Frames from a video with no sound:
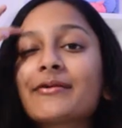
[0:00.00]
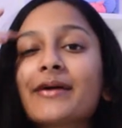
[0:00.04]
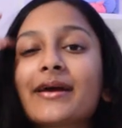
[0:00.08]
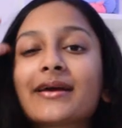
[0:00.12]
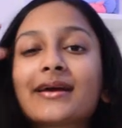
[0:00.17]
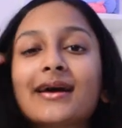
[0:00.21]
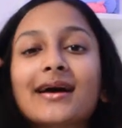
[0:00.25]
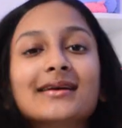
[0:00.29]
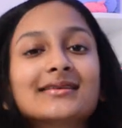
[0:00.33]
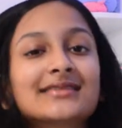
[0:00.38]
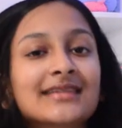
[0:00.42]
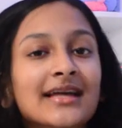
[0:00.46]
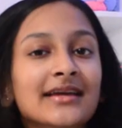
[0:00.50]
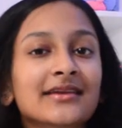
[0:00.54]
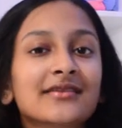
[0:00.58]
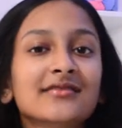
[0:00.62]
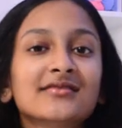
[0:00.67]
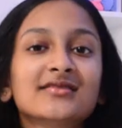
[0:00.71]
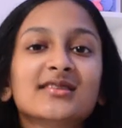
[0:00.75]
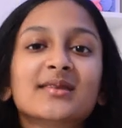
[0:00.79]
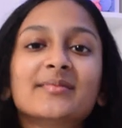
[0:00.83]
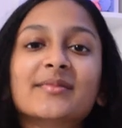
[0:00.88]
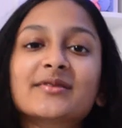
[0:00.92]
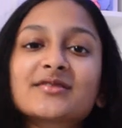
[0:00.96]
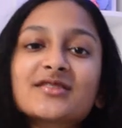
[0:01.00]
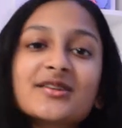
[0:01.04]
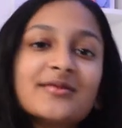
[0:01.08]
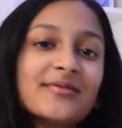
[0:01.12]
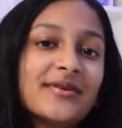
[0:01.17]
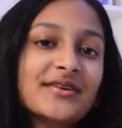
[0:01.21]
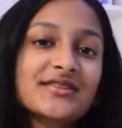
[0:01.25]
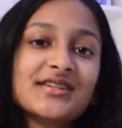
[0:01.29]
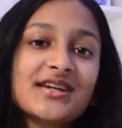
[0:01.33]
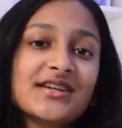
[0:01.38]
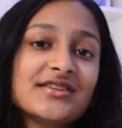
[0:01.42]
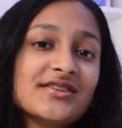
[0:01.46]
guys, thank you so much for
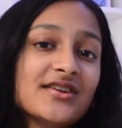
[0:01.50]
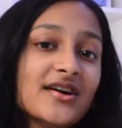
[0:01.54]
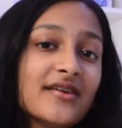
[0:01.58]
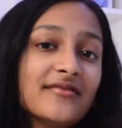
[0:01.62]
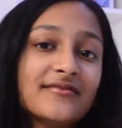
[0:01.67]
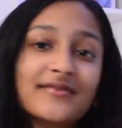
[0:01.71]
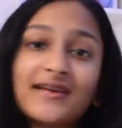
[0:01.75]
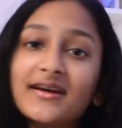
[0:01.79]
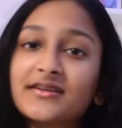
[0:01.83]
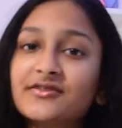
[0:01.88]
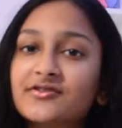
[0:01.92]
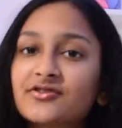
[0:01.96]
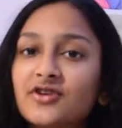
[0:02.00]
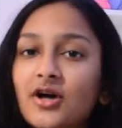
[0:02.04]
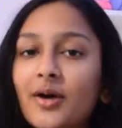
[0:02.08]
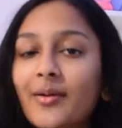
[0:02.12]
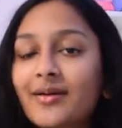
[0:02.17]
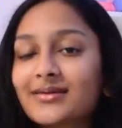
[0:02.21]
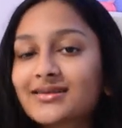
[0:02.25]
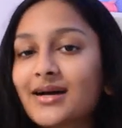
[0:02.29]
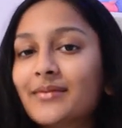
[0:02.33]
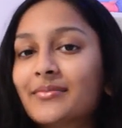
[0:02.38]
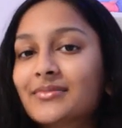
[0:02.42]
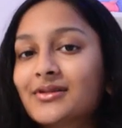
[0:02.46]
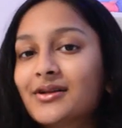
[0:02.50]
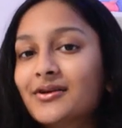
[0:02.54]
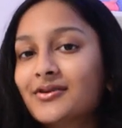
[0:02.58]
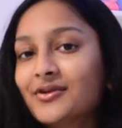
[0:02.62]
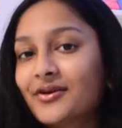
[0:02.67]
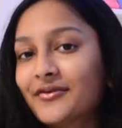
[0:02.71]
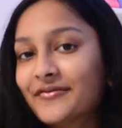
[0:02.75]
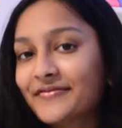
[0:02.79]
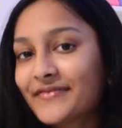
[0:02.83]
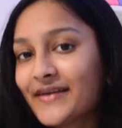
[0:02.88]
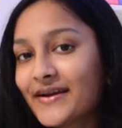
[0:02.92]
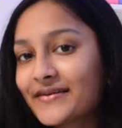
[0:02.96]
watching. Don't forget to comment down below
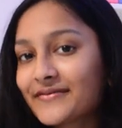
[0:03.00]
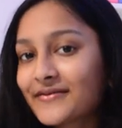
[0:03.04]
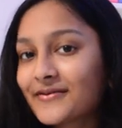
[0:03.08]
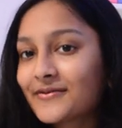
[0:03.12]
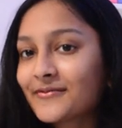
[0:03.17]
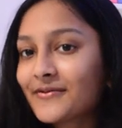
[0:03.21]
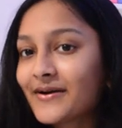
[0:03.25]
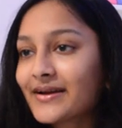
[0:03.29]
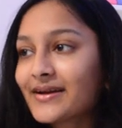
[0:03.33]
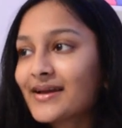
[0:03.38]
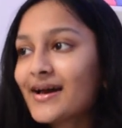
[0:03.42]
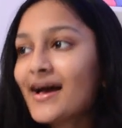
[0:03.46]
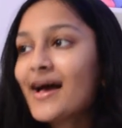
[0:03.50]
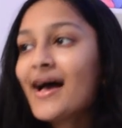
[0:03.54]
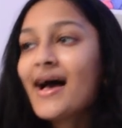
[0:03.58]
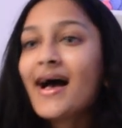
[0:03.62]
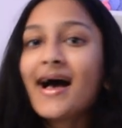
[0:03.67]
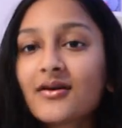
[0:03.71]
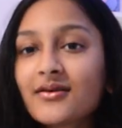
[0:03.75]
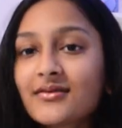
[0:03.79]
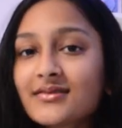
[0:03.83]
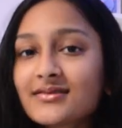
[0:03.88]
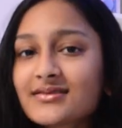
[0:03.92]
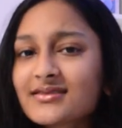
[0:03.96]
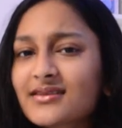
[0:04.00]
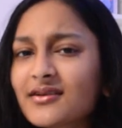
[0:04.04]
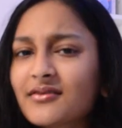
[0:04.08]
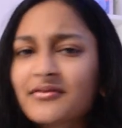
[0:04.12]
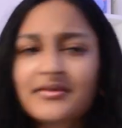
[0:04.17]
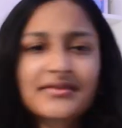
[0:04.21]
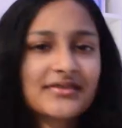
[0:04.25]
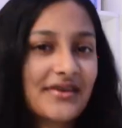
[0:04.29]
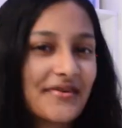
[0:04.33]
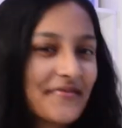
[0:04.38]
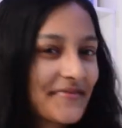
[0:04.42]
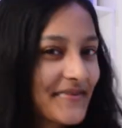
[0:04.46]
your favorite one. Also,
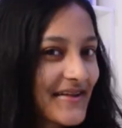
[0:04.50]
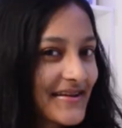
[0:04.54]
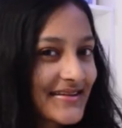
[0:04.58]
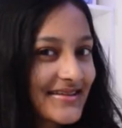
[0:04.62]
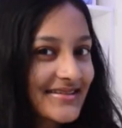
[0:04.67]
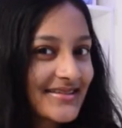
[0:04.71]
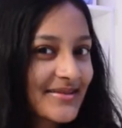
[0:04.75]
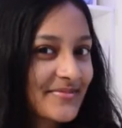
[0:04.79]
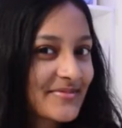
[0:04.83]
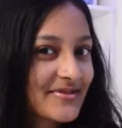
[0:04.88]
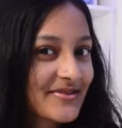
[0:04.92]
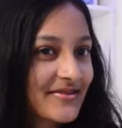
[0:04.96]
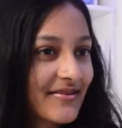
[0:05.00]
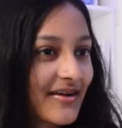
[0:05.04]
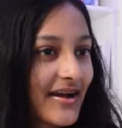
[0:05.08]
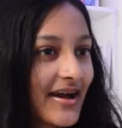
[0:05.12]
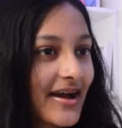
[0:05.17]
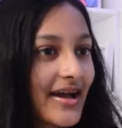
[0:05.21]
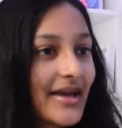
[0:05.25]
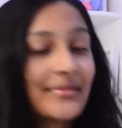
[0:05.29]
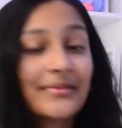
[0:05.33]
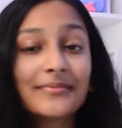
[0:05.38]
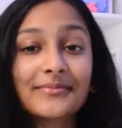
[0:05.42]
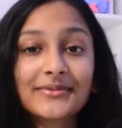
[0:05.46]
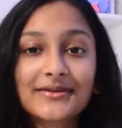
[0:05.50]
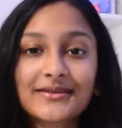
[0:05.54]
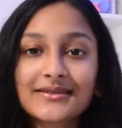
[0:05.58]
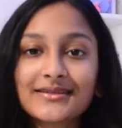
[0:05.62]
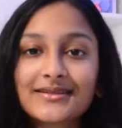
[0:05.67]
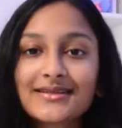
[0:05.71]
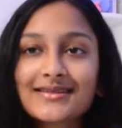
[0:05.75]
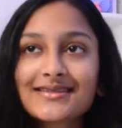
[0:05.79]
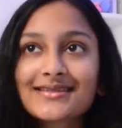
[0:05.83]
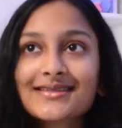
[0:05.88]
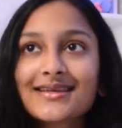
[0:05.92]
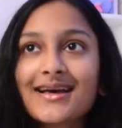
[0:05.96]
don't forget to subscribe
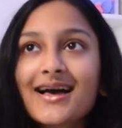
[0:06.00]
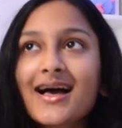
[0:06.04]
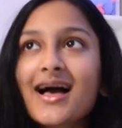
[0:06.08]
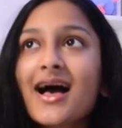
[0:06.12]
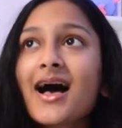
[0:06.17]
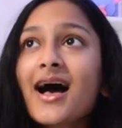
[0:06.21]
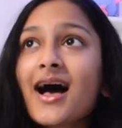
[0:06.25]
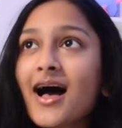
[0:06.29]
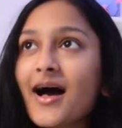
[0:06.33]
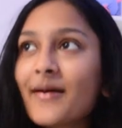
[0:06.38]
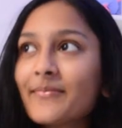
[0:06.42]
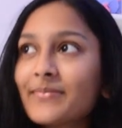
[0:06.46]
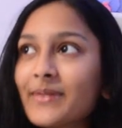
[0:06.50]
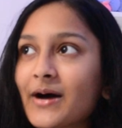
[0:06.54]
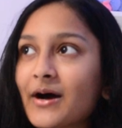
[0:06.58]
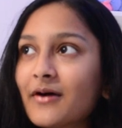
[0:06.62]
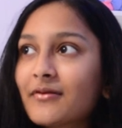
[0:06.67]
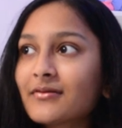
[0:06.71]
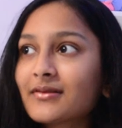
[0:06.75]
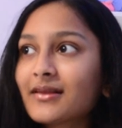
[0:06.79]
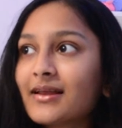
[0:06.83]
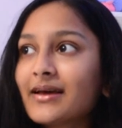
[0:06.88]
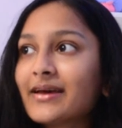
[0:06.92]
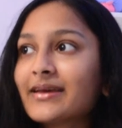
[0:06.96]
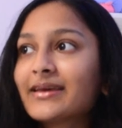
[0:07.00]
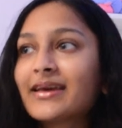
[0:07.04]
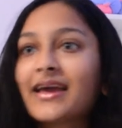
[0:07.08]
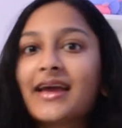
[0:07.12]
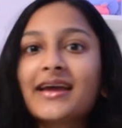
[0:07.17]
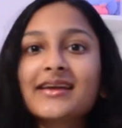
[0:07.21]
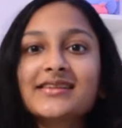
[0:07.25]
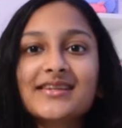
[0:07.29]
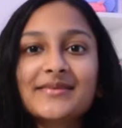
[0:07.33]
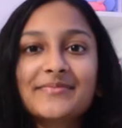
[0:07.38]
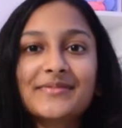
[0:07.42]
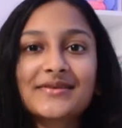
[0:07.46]
because about like
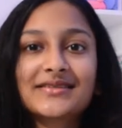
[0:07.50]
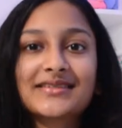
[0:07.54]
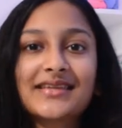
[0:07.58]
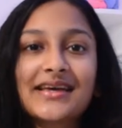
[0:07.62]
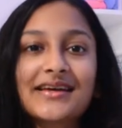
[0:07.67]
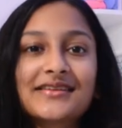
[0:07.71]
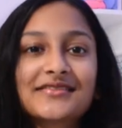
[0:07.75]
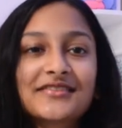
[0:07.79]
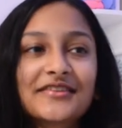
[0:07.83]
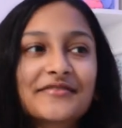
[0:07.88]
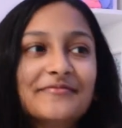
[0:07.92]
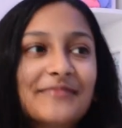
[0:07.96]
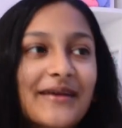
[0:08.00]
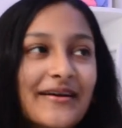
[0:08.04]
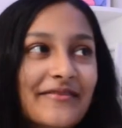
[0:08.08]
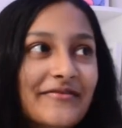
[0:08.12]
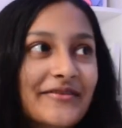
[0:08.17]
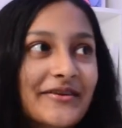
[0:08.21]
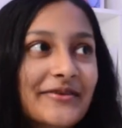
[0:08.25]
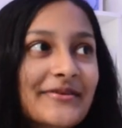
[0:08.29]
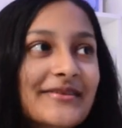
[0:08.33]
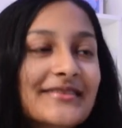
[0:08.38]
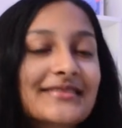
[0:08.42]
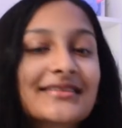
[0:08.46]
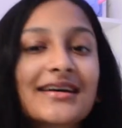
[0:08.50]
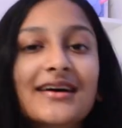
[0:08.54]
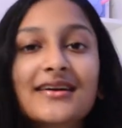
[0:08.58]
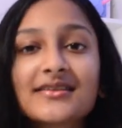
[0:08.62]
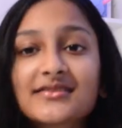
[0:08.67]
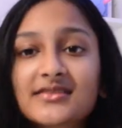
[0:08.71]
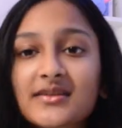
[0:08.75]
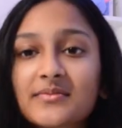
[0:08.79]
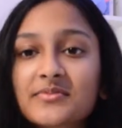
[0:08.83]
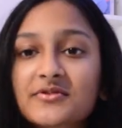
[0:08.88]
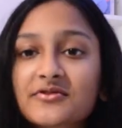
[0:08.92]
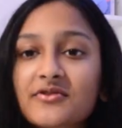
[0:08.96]
80% of my viewers
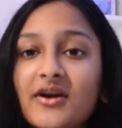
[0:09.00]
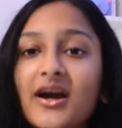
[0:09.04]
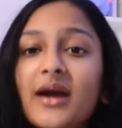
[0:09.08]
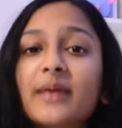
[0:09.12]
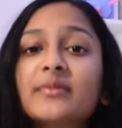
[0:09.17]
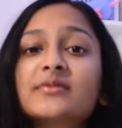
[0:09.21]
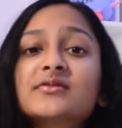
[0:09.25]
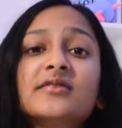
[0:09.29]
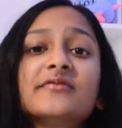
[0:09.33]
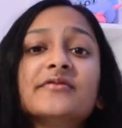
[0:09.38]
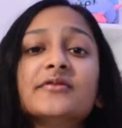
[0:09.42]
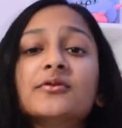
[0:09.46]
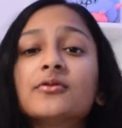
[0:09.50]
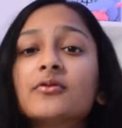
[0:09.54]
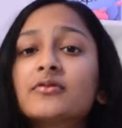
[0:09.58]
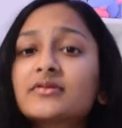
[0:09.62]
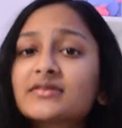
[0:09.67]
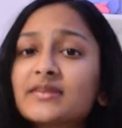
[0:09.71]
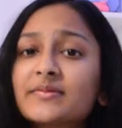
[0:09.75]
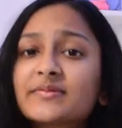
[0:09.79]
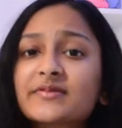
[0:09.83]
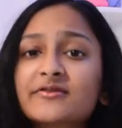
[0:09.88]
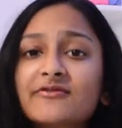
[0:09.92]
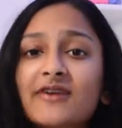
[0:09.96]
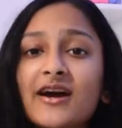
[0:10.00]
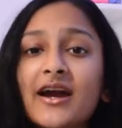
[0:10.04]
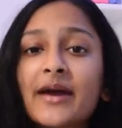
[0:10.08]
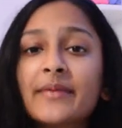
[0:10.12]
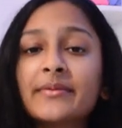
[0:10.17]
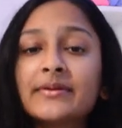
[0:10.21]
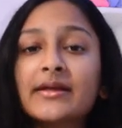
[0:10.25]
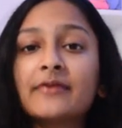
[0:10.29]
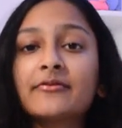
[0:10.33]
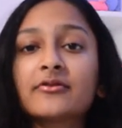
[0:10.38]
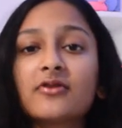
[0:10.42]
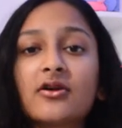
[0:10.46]
aren't subscribed. So if you all subscribe,
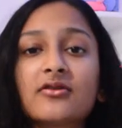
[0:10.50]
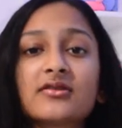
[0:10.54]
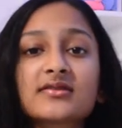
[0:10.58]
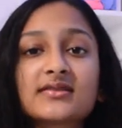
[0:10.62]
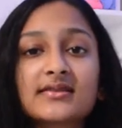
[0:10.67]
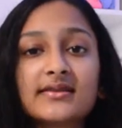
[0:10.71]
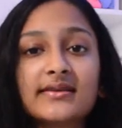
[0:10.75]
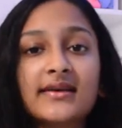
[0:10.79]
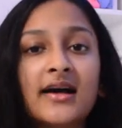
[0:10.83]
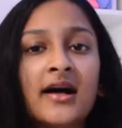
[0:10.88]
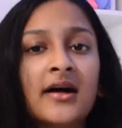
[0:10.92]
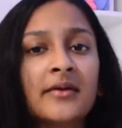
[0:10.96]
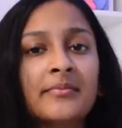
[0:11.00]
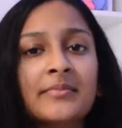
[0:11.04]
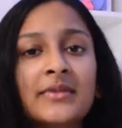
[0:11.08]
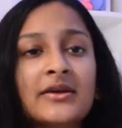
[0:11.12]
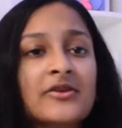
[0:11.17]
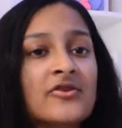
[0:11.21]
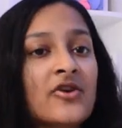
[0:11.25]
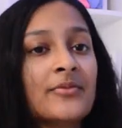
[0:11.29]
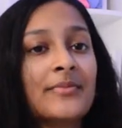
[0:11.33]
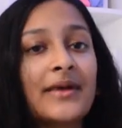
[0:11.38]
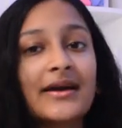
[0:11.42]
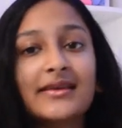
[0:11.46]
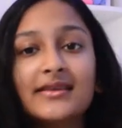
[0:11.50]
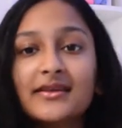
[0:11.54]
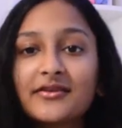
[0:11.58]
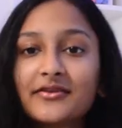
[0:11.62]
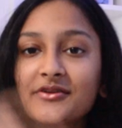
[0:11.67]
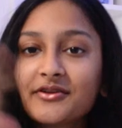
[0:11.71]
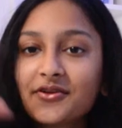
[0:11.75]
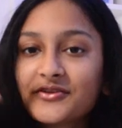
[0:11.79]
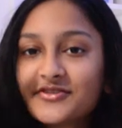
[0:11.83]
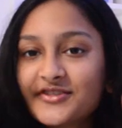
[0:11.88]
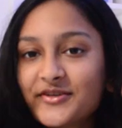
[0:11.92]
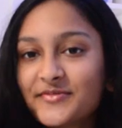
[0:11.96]
that will honestly help me grow my little
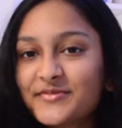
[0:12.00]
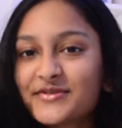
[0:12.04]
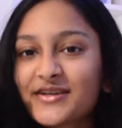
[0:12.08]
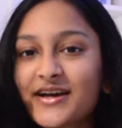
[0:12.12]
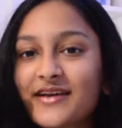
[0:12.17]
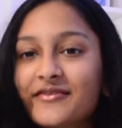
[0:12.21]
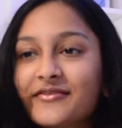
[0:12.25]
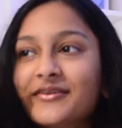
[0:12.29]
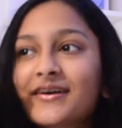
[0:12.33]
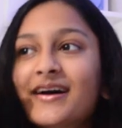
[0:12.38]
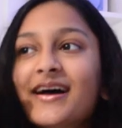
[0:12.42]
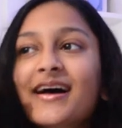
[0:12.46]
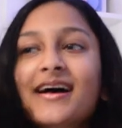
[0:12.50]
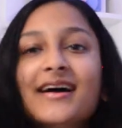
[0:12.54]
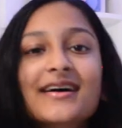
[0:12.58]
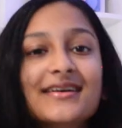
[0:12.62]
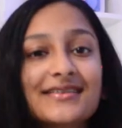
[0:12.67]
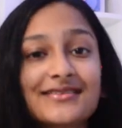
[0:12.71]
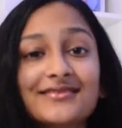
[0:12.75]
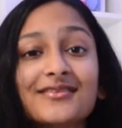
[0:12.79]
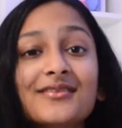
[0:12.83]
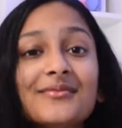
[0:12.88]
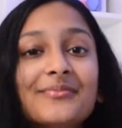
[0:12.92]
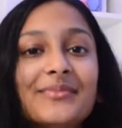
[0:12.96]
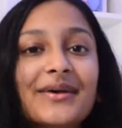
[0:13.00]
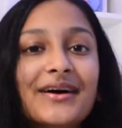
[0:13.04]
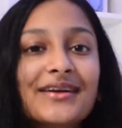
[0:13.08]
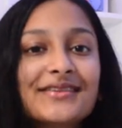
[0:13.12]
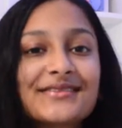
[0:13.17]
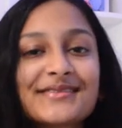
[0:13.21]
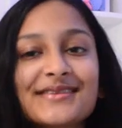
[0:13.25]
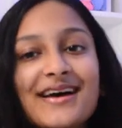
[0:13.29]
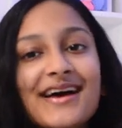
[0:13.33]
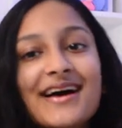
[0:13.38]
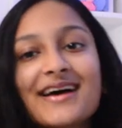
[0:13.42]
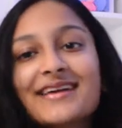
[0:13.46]
YouTube channel so much.
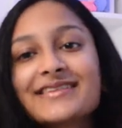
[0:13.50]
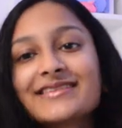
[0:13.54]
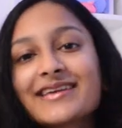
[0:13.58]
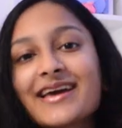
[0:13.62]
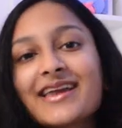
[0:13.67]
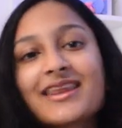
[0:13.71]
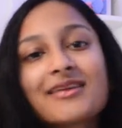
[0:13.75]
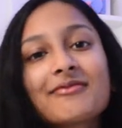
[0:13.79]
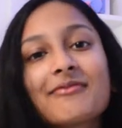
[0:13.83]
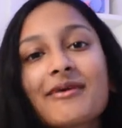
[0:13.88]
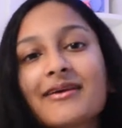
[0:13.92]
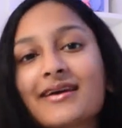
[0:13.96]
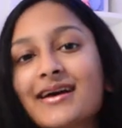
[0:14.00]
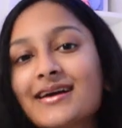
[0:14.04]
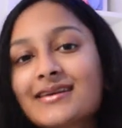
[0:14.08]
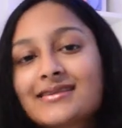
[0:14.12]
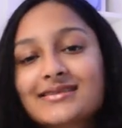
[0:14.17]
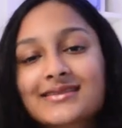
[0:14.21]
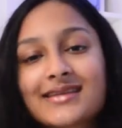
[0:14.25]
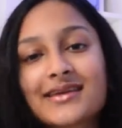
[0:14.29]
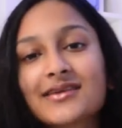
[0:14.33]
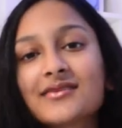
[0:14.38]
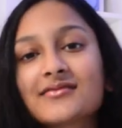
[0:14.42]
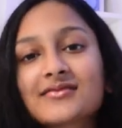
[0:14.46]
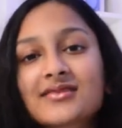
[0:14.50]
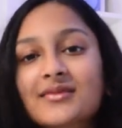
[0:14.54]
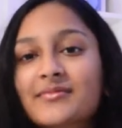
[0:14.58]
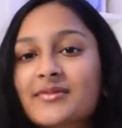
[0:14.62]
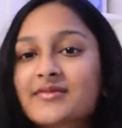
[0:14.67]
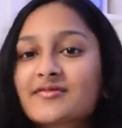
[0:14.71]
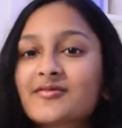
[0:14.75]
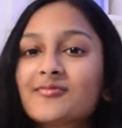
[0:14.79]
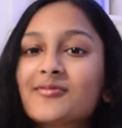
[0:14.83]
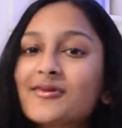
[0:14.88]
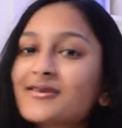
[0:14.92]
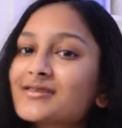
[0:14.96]
And anyway guys, thank you so
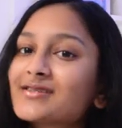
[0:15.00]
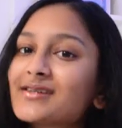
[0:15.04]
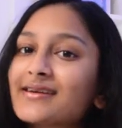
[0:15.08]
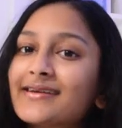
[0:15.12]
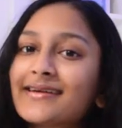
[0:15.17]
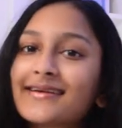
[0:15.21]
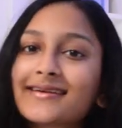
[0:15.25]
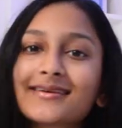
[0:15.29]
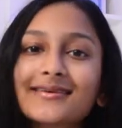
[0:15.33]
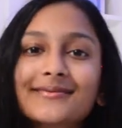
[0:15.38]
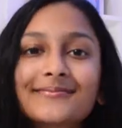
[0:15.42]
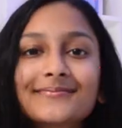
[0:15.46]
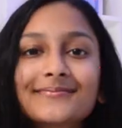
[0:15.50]
much for watching.